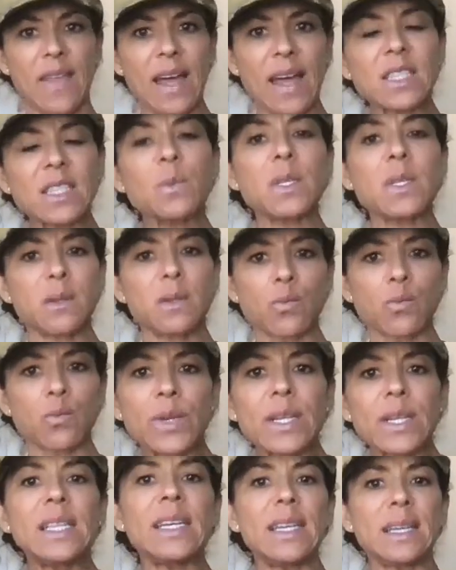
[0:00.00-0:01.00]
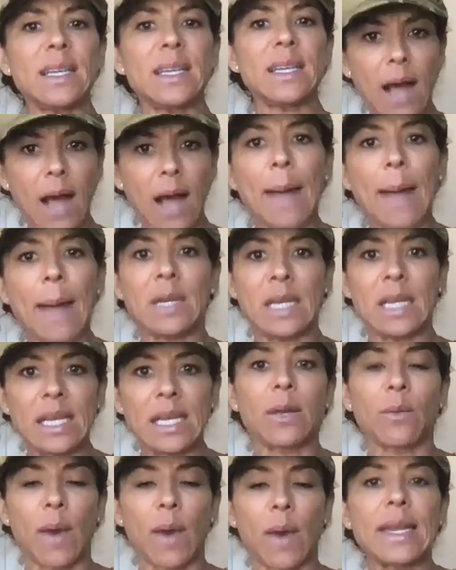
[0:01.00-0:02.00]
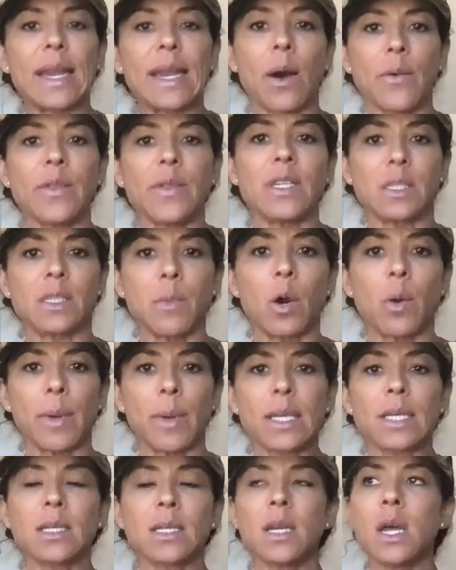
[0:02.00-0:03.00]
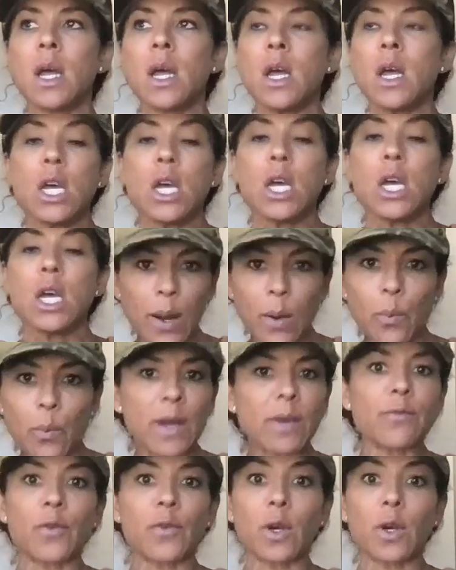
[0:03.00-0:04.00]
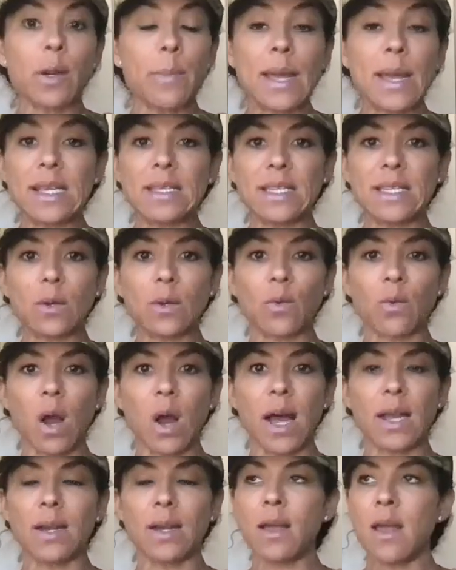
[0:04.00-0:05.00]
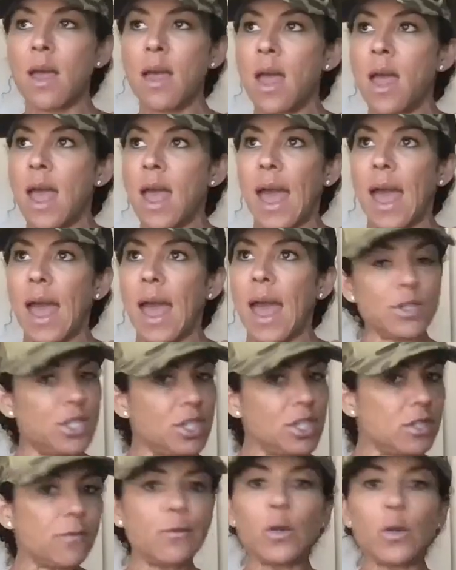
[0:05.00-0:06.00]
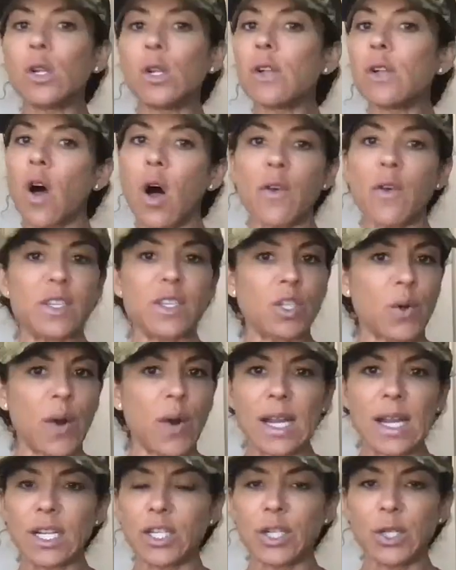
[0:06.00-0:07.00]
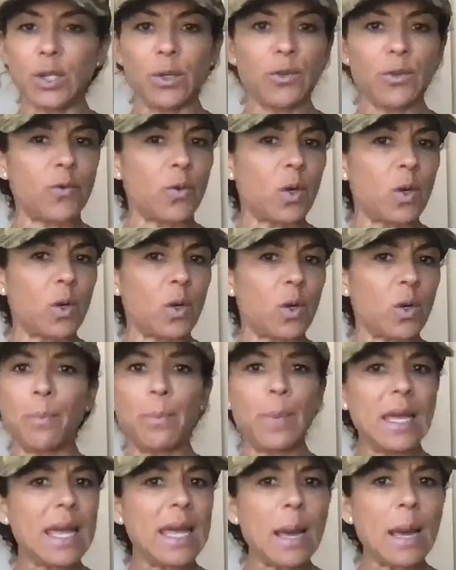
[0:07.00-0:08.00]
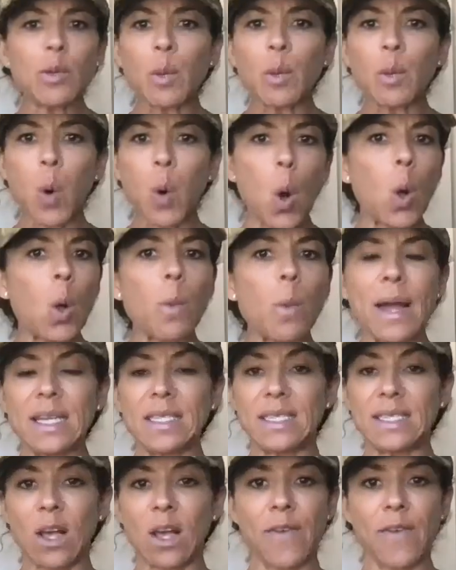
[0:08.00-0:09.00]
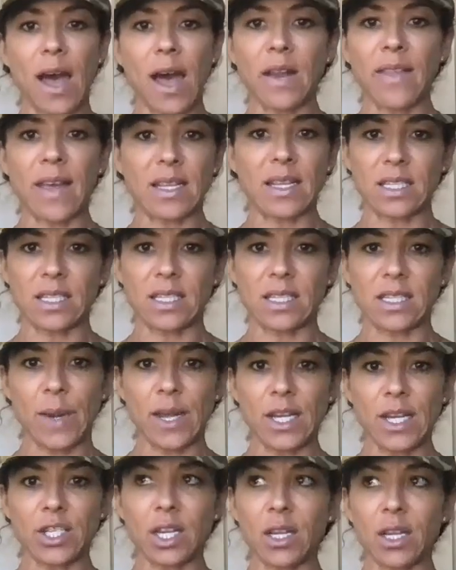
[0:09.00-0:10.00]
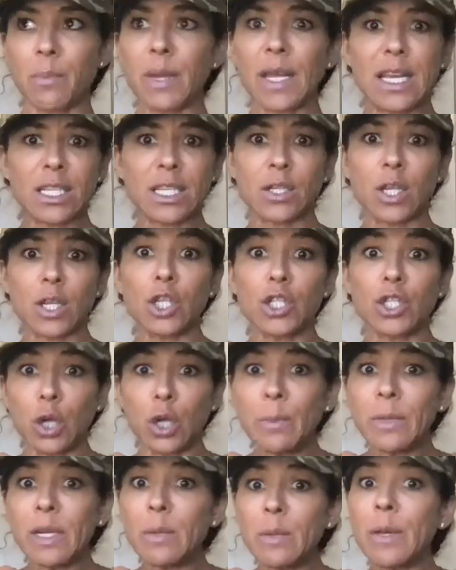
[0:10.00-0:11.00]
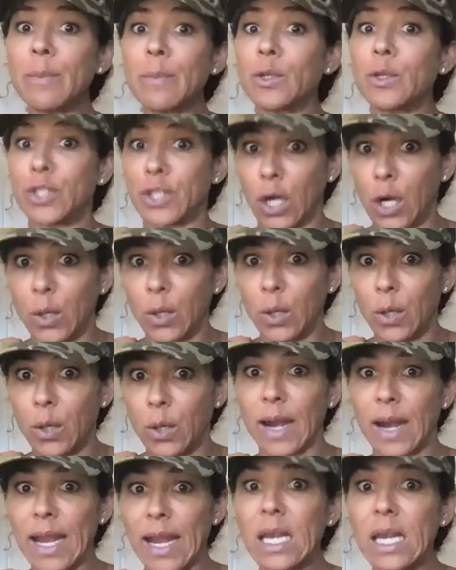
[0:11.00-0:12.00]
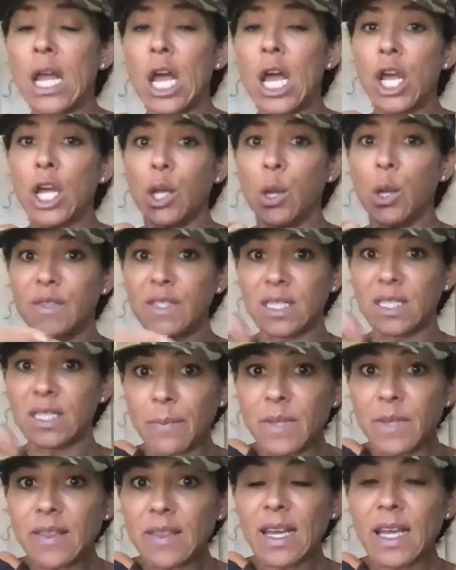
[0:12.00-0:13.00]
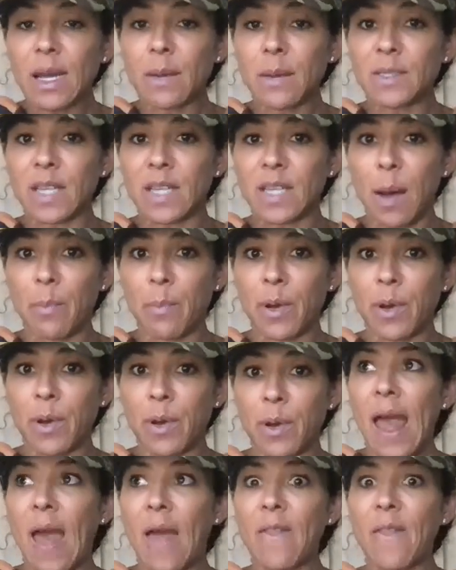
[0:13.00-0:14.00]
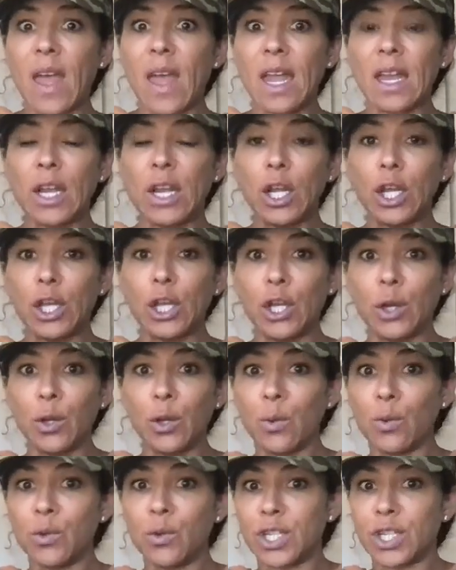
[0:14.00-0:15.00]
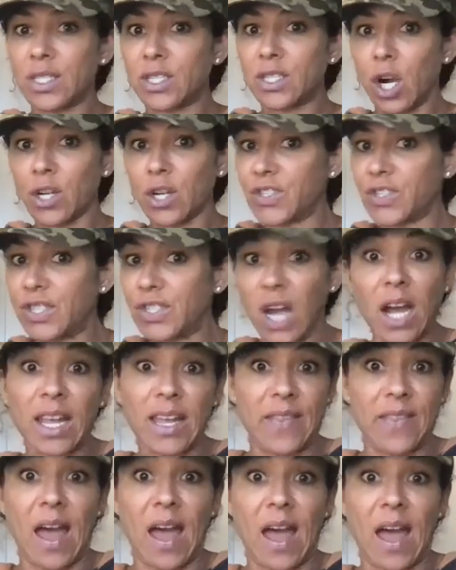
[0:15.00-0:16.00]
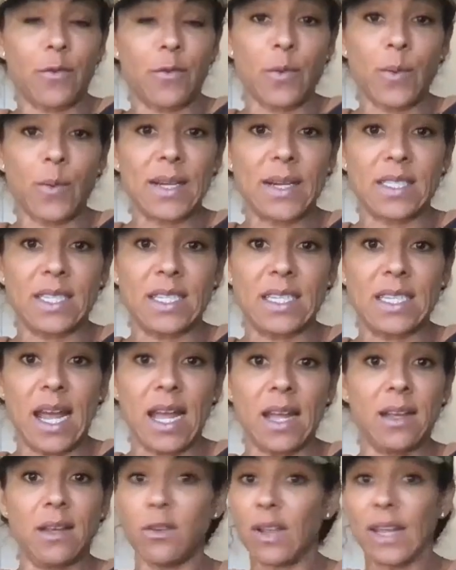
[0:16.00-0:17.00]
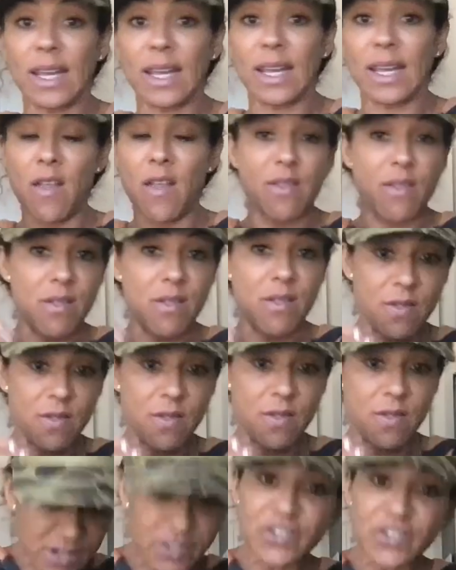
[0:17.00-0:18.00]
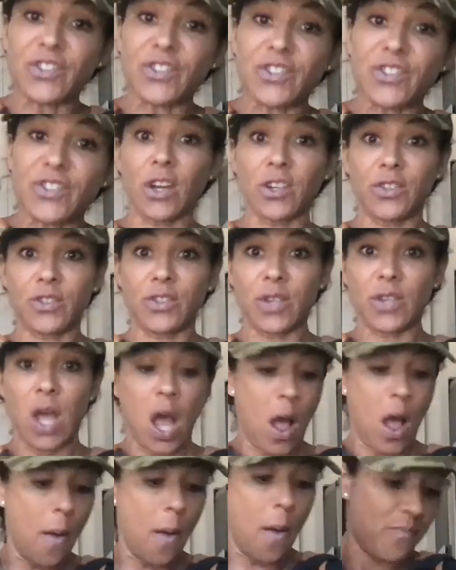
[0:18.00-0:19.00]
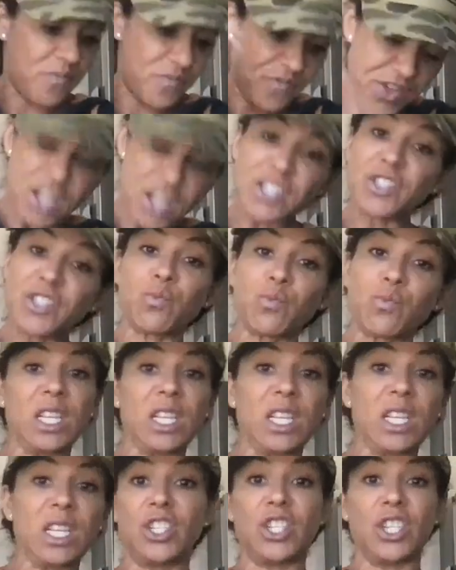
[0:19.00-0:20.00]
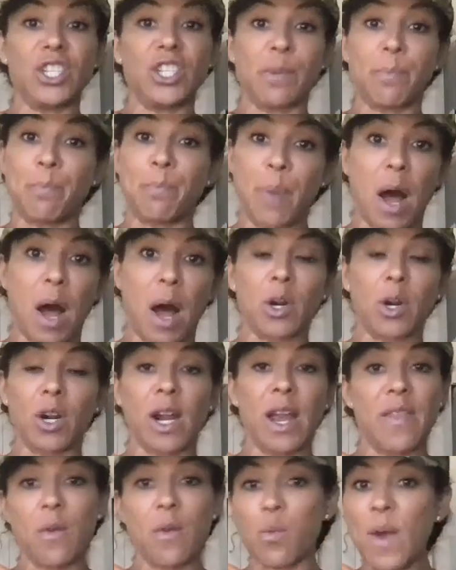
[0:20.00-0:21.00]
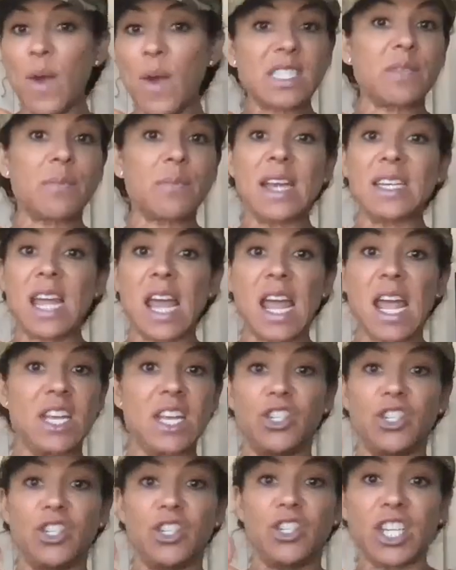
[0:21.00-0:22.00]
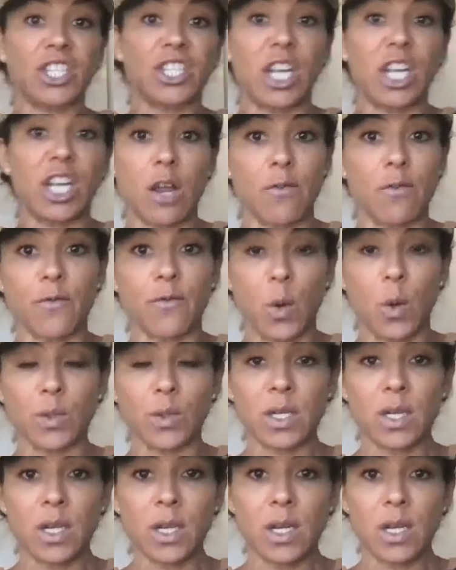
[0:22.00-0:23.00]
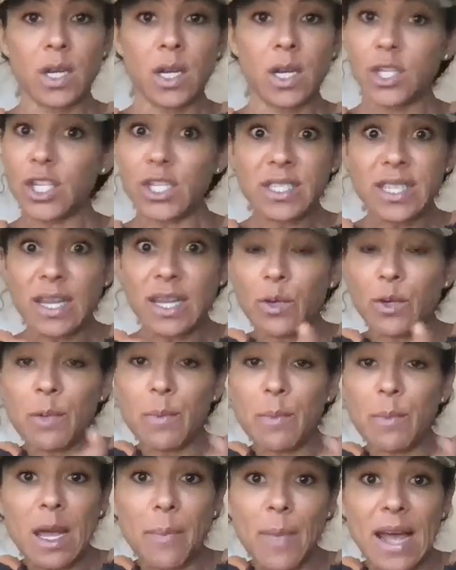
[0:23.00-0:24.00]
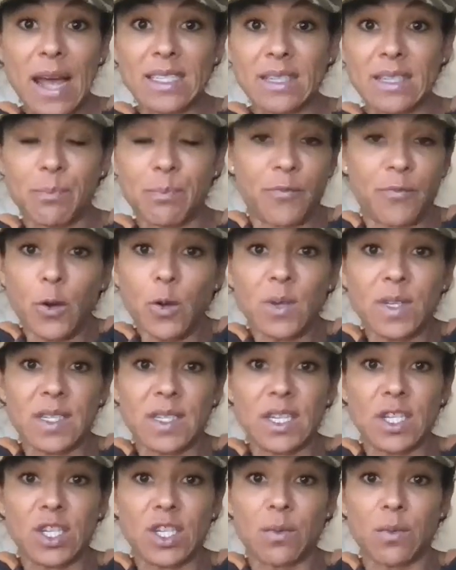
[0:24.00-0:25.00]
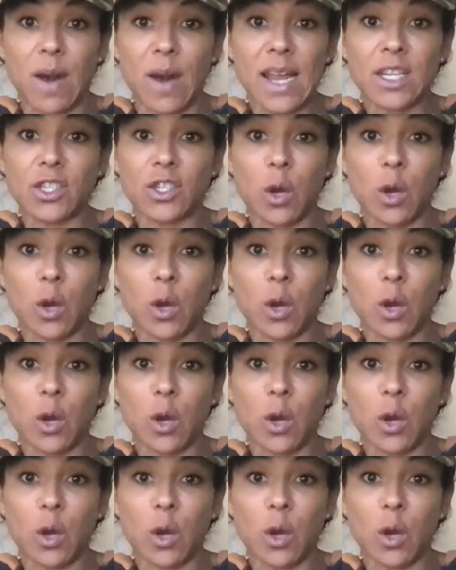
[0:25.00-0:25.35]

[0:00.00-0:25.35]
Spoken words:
That's what really I'm needing right now in this moment. So I went for an amazing run. And I was just full of all this gratitude for like being able to pull myself out of that situation, because so many people don't, right? You have something that comes up and then you just are stuck in that for the rest of the day. You're like, this sucks. This really is just a bummer. And the rest of my day is just going to unfold. Just like when you make a bad food decision, right?